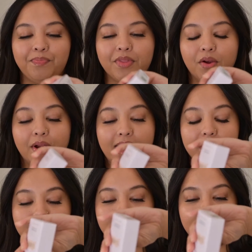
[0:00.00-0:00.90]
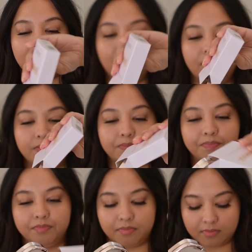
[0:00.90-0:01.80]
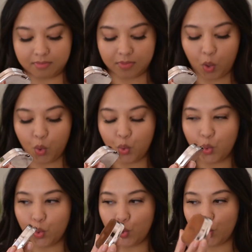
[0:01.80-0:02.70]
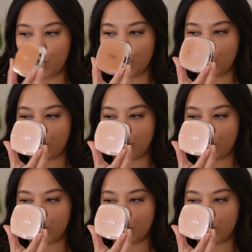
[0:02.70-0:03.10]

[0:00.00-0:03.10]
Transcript: All right, so, ooh,